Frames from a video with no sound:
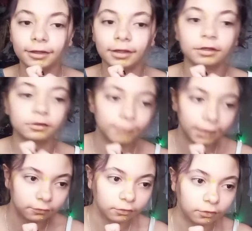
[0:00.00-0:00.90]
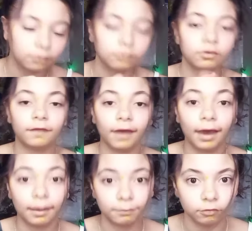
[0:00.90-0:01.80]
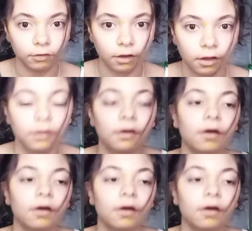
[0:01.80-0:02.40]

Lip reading: expander. Sorry, that happens a lot.